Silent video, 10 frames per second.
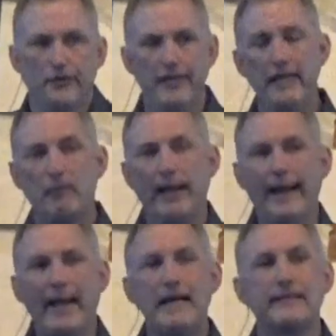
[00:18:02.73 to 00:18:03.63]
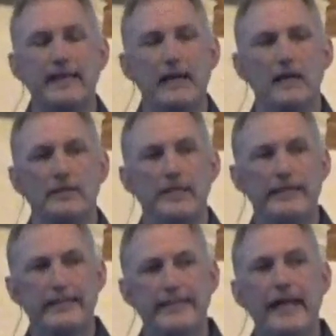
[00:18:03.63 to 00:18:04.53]
So then when I got there,
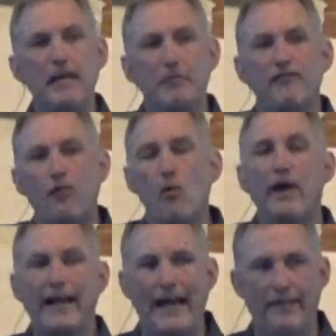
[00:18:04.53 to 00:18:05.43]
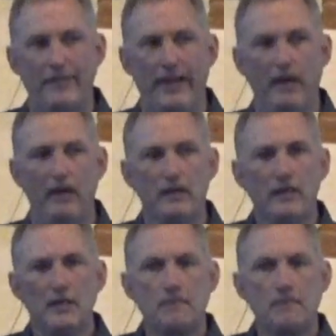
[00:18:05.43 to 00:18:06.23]
the day before the